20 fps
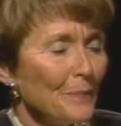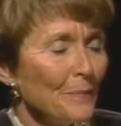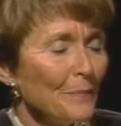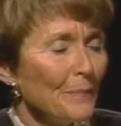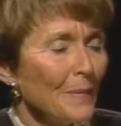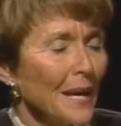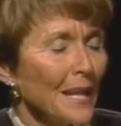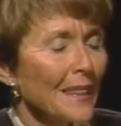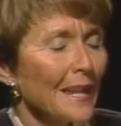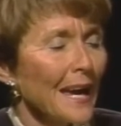
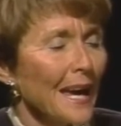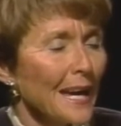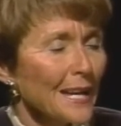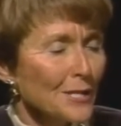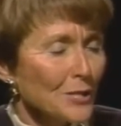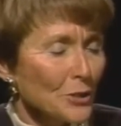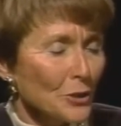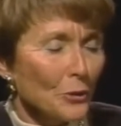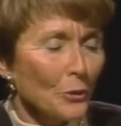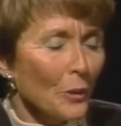my
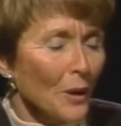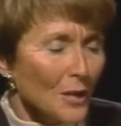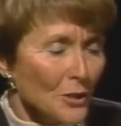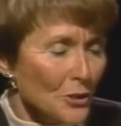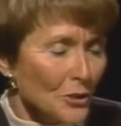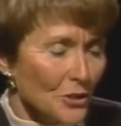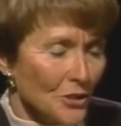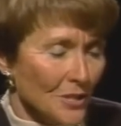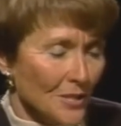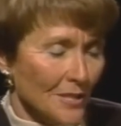last
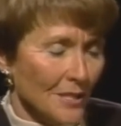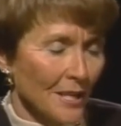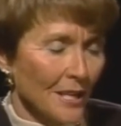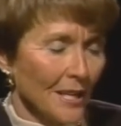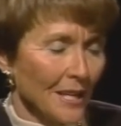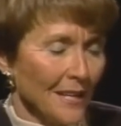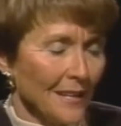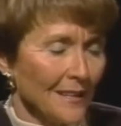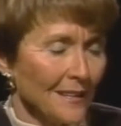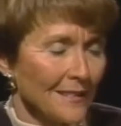question
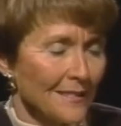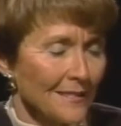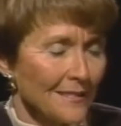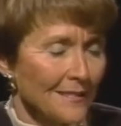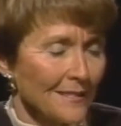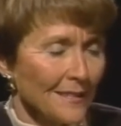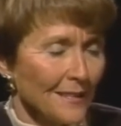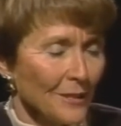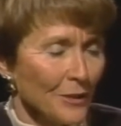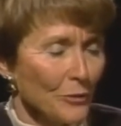is
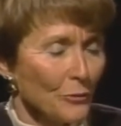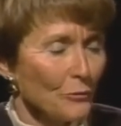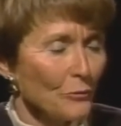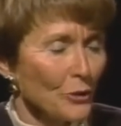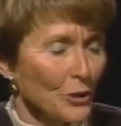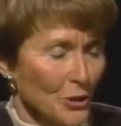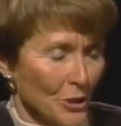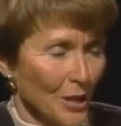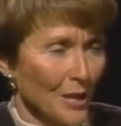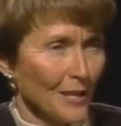you've
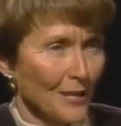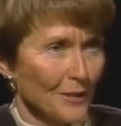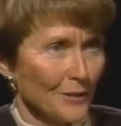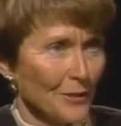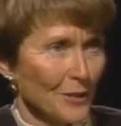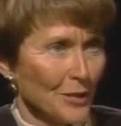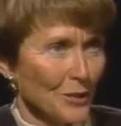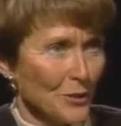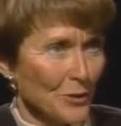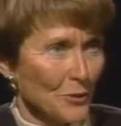
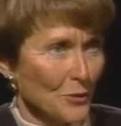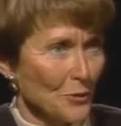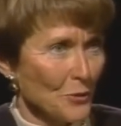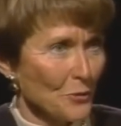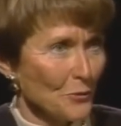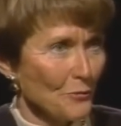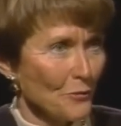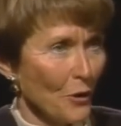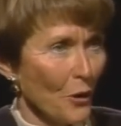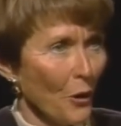retired, and so
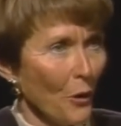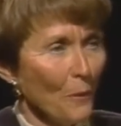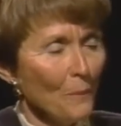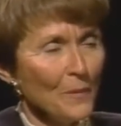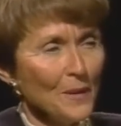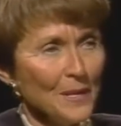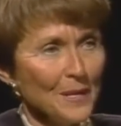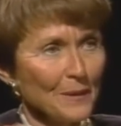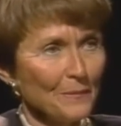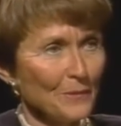you've
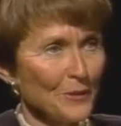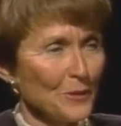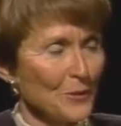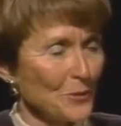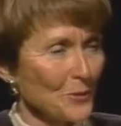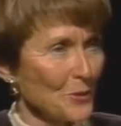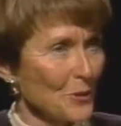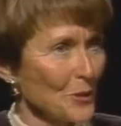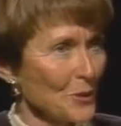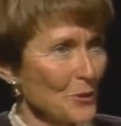opened up a door